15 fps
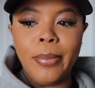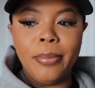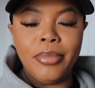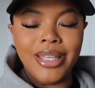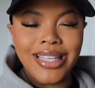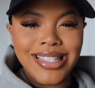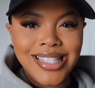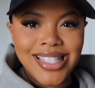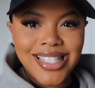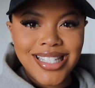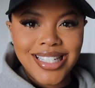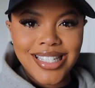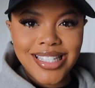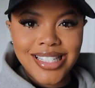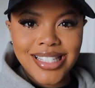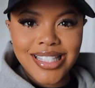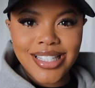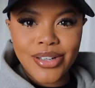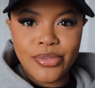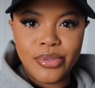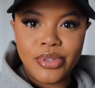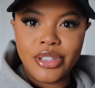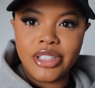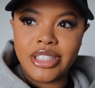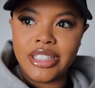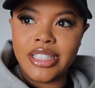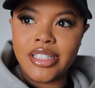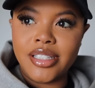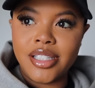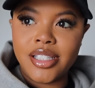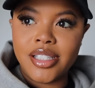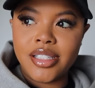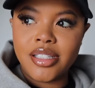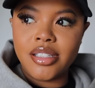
business or just